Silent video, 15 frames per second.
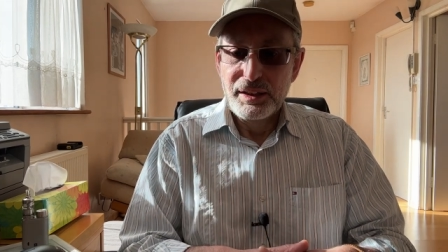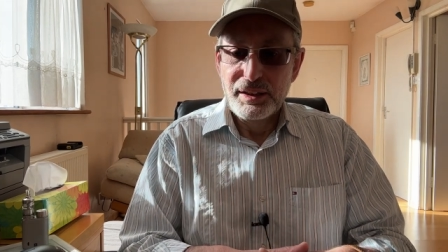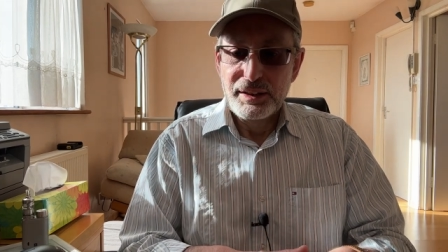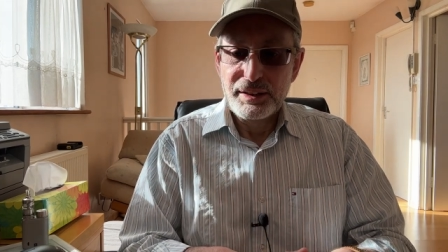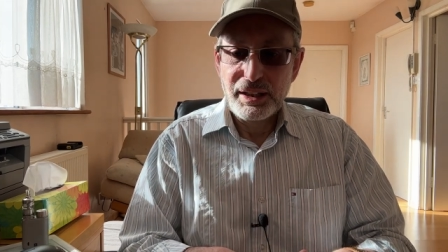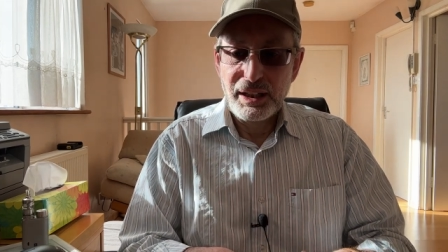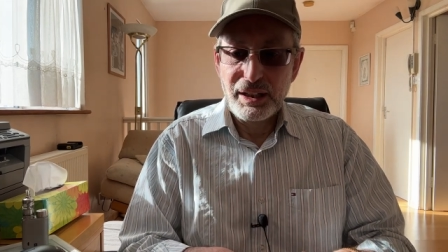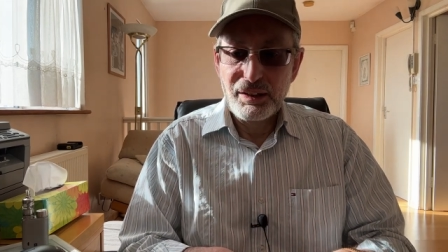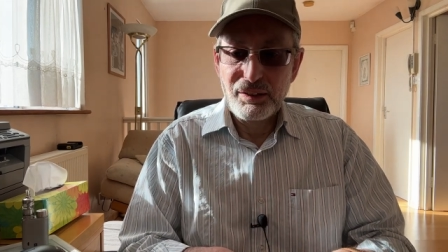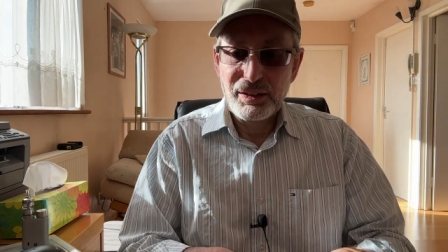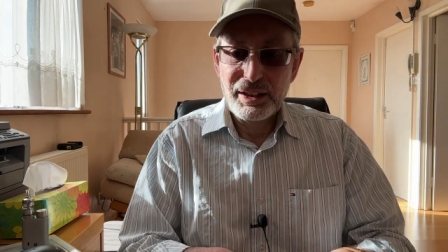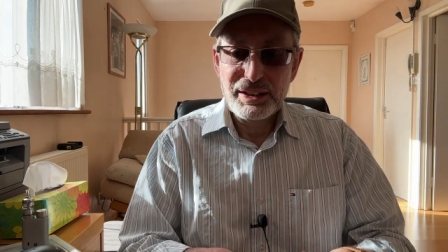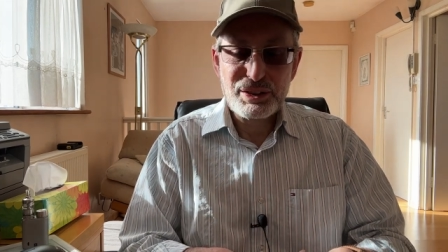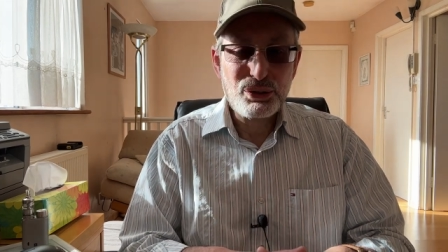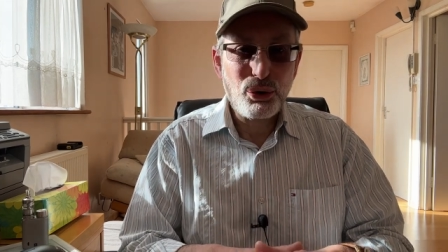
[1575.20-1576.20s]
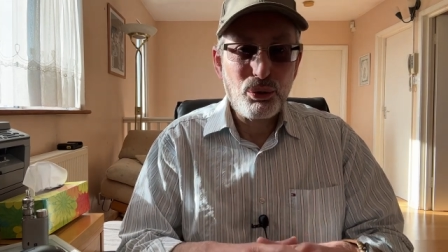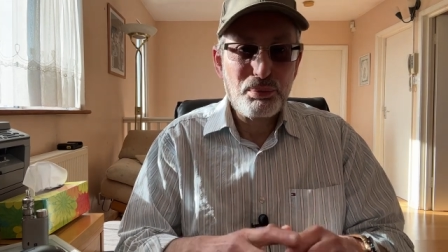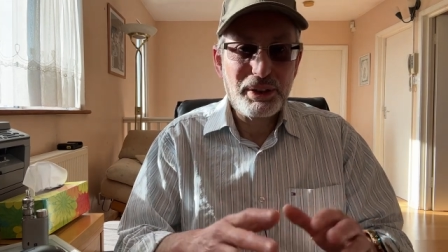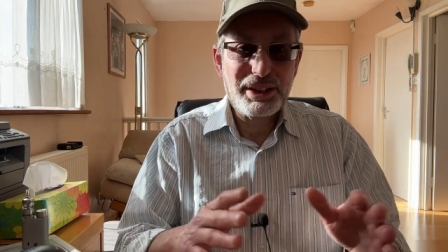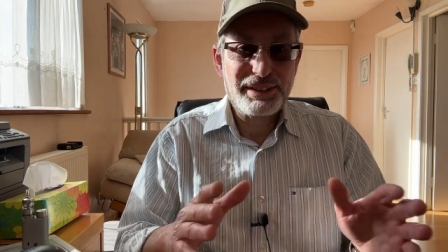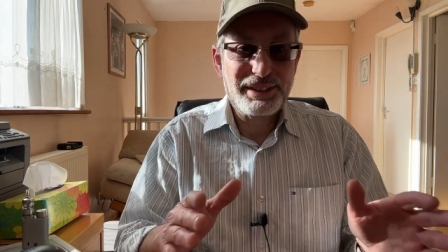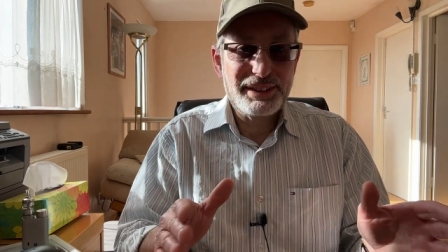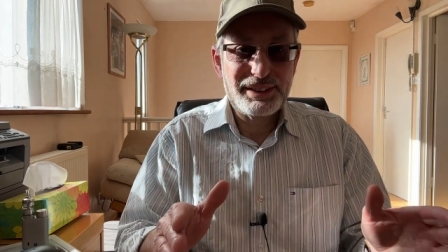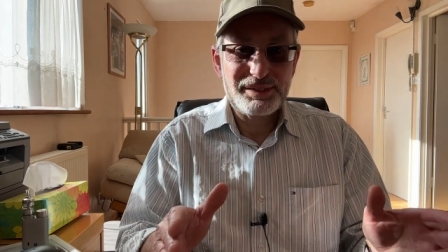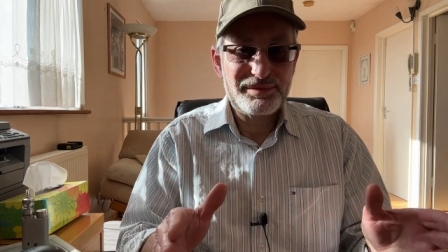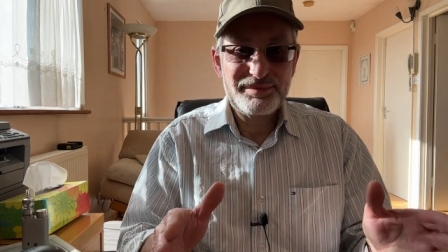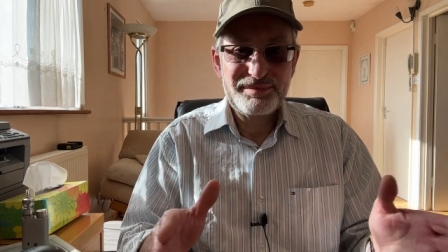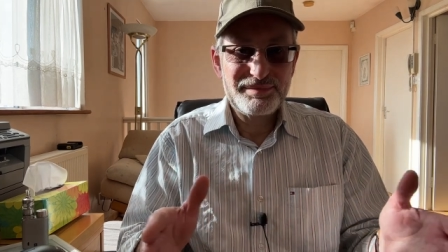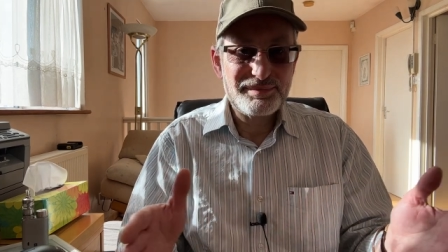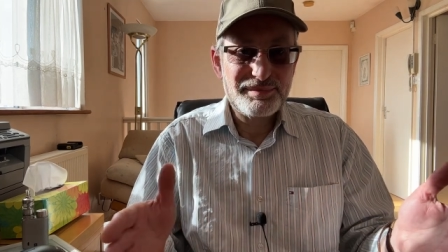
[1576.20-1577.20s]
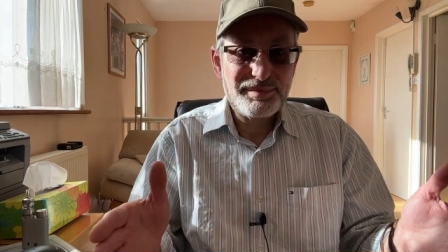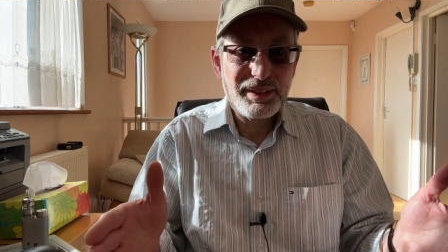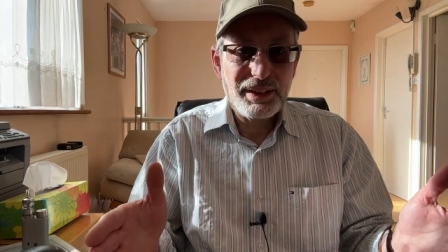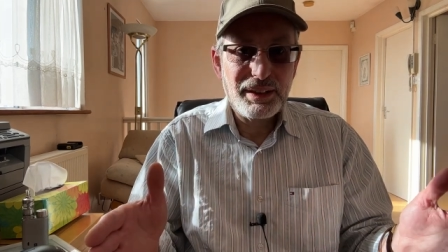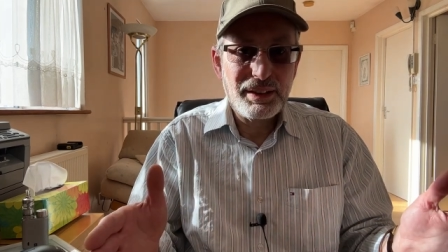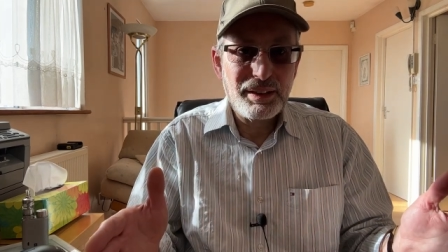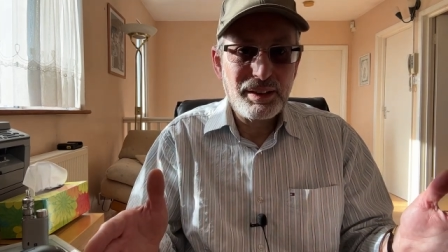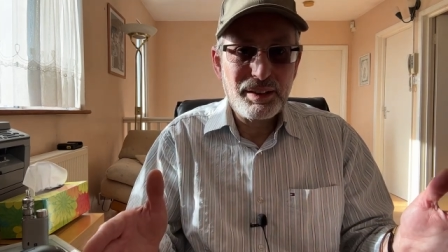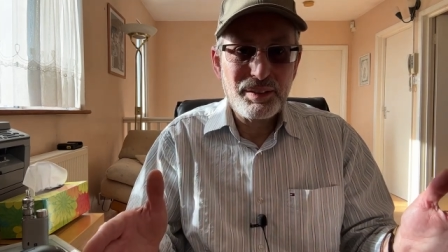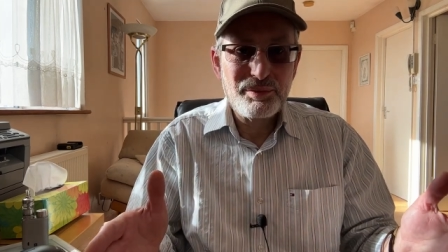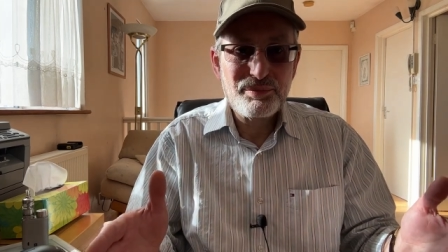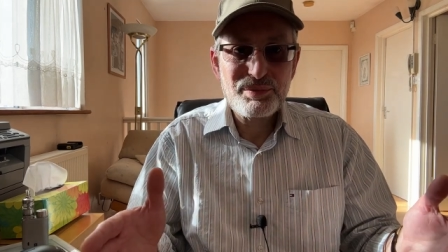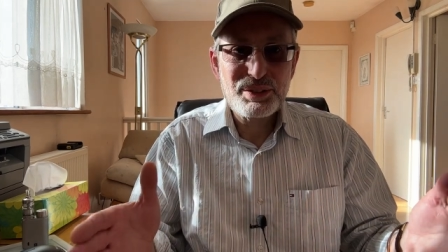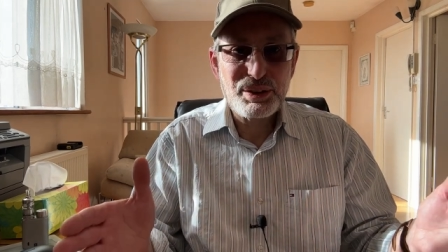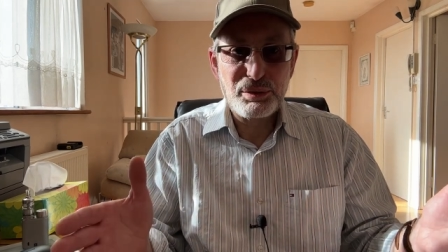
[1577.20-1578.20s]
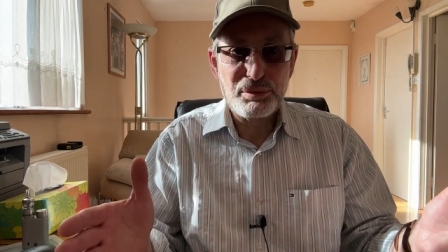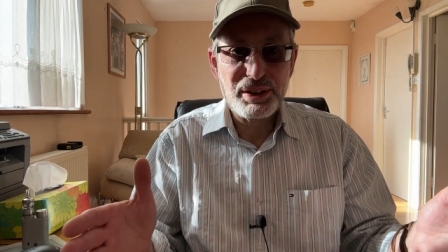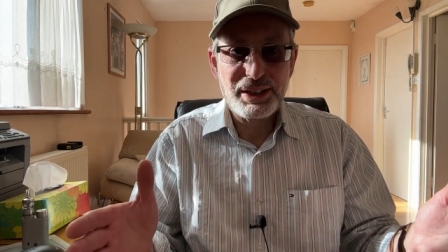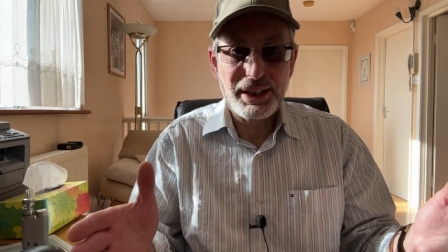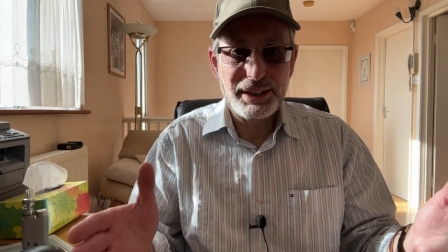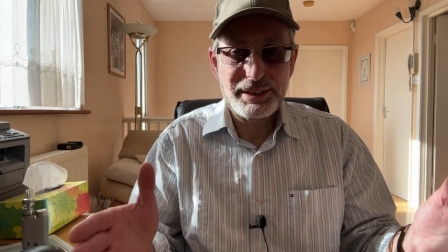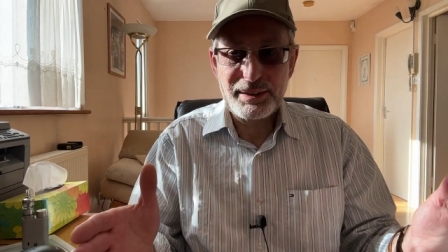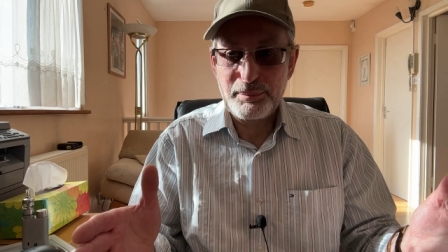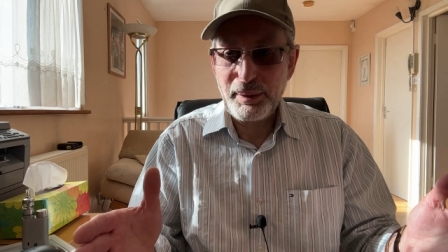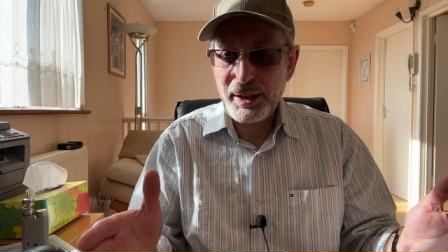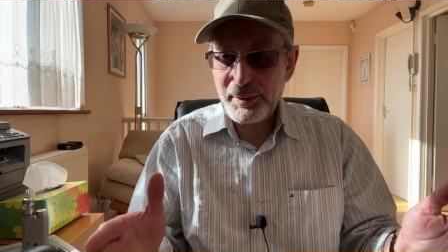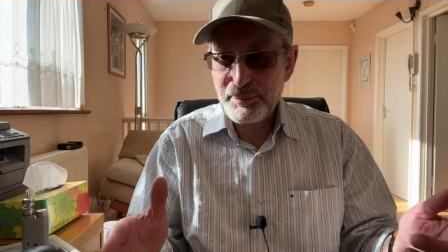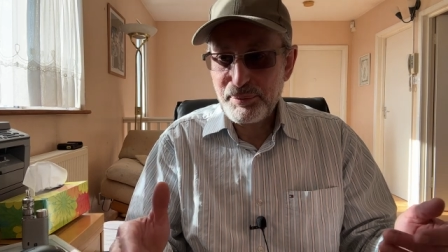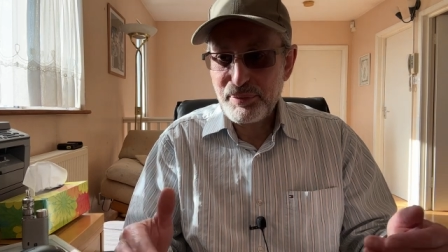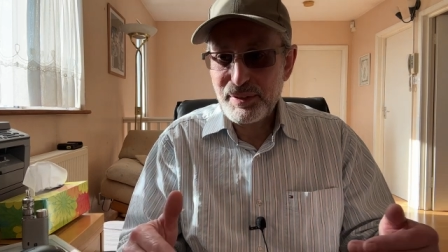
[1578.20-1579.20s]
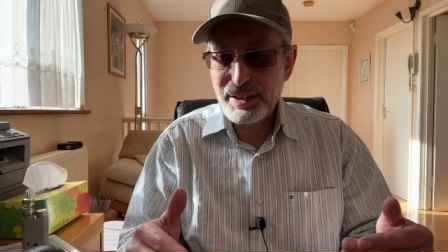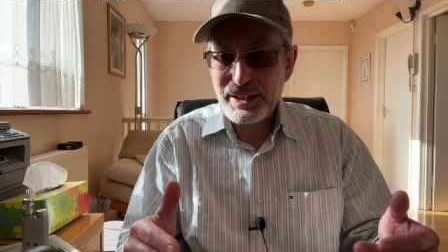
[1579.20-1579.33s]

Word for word: Now, it's no big deal um, to relight the pipe.